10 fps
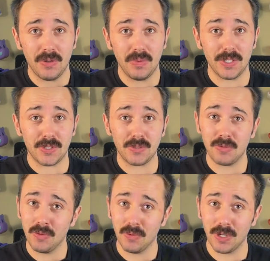which
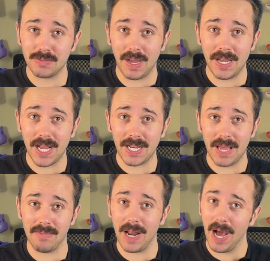was my
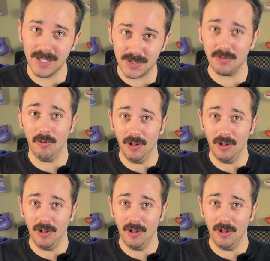nickname in high school.